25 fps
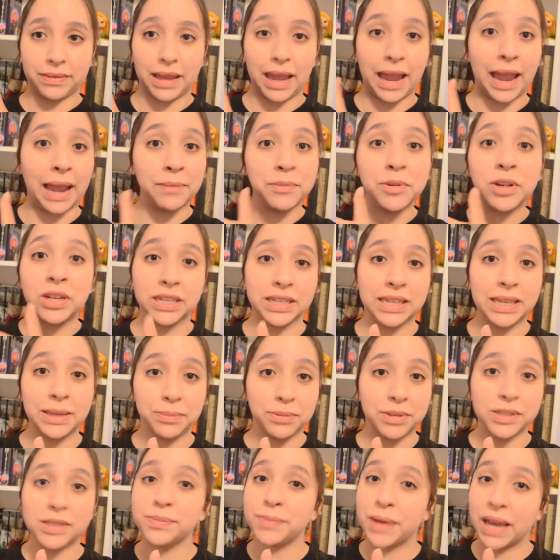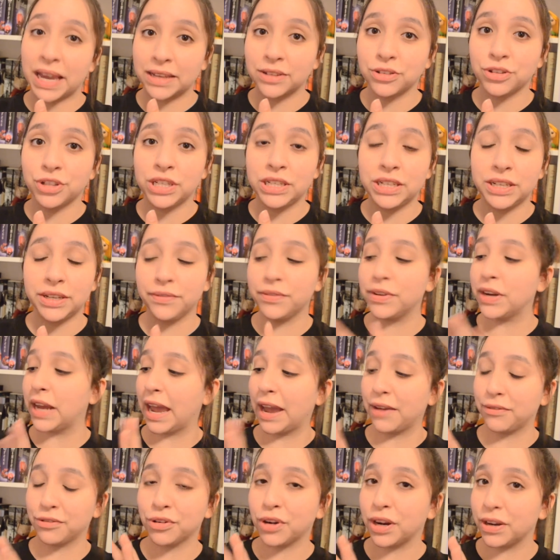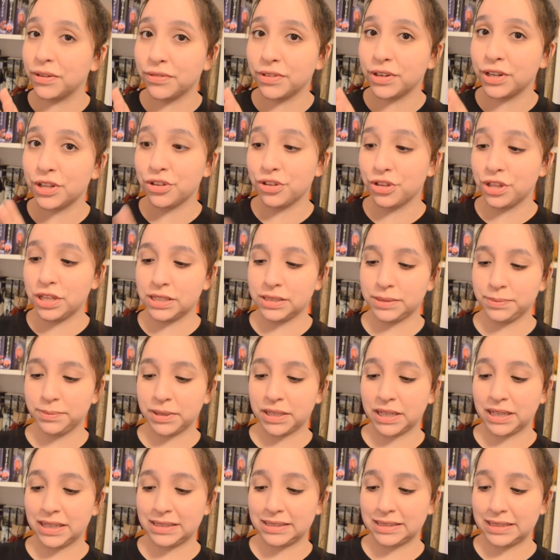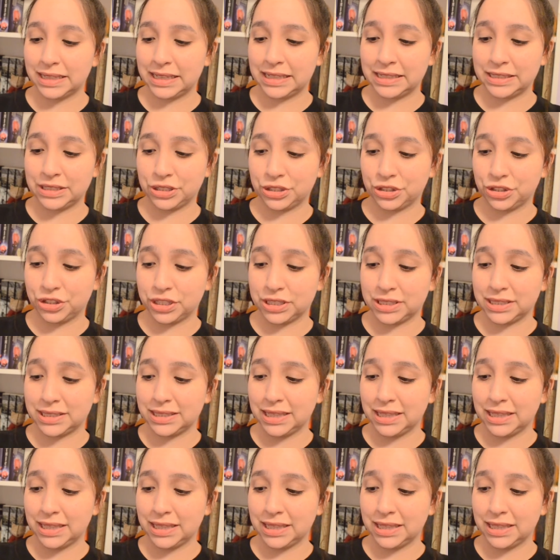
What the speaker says: I'm going to keep this packaging even after I finish this because it's just,